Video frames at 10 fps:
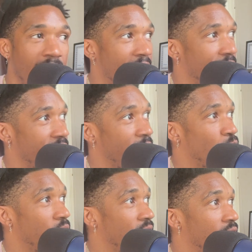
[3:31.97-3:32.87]
And
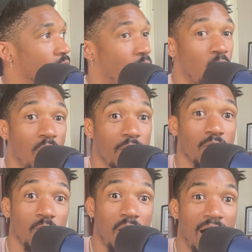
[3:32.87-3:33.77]
then we
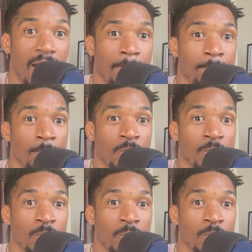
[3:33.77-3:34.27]
wonder why